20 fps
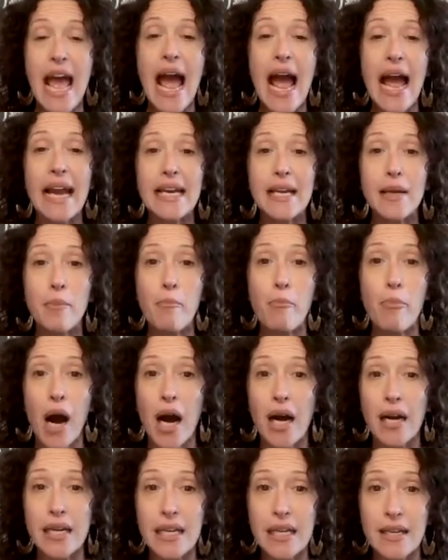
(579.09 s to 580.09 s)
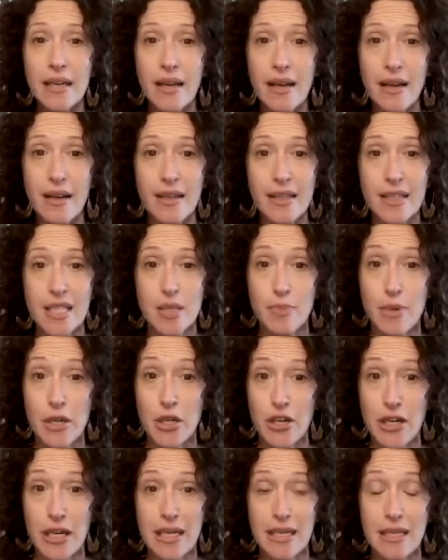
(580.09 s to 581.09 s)
an embodied
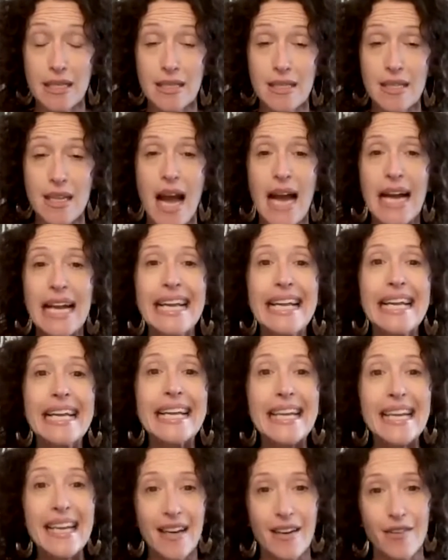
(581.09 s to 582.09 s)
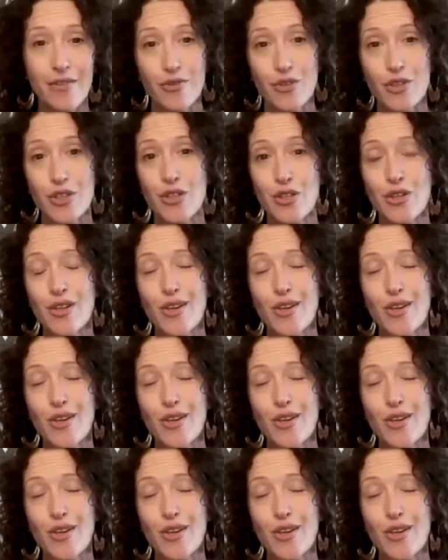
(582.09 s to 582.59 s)
experience, a gift